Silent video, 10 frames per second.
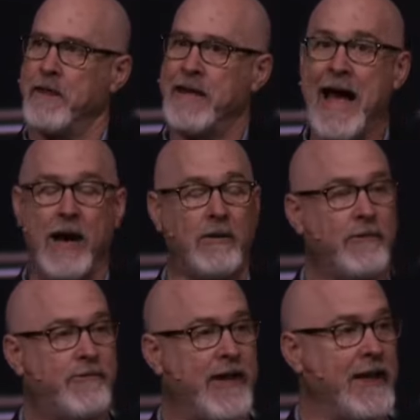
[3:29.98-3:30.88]
Now,
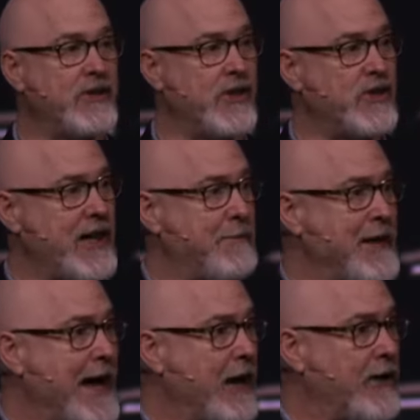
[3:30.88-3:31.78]
Felix has stepped
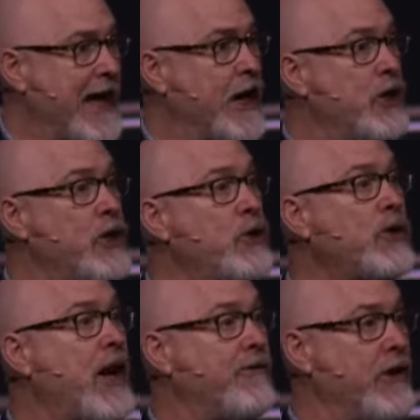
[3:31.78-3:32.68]
down and a new
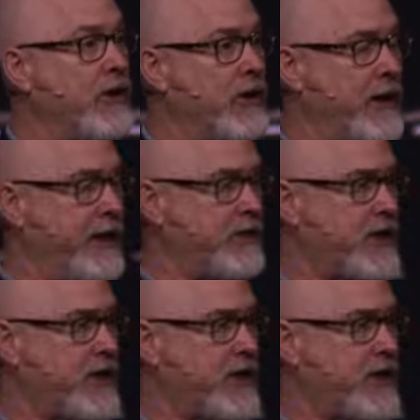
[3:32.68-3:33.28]
governor has